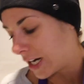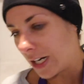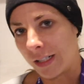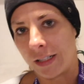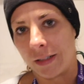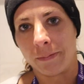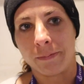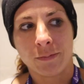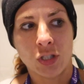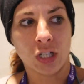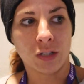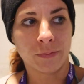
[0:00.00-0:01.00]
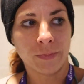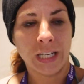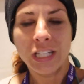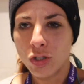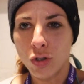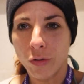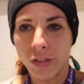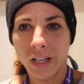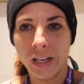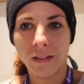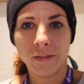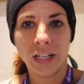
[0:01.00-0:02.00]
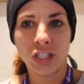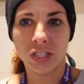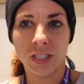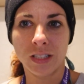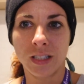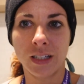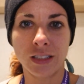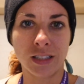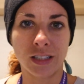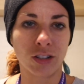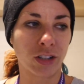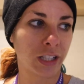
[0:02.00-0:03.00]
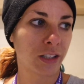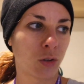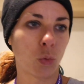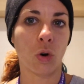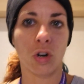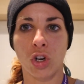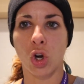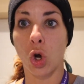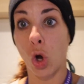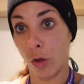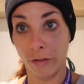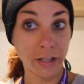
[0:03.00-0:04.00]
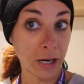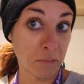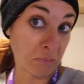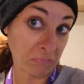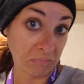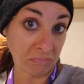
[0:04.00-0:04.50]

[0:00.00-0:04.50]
Um, so it's a cool thing. It just doesn't necessarily work all the time.